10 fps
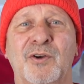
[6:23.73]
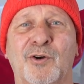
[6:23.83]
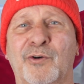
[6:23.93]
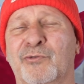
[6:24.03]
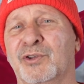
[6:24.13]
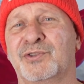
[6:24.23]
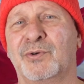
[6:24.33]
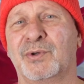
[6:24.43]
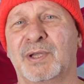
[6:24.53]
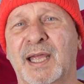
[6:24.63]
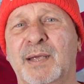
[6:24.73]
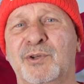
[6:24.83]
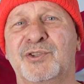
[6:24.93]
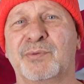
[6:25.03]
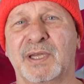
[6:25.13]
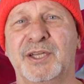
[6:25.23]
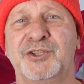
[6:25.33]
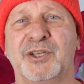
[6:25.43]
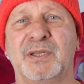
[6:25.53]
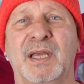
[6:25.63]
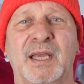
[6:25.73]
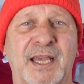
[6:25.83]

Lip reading: over its own language, religion,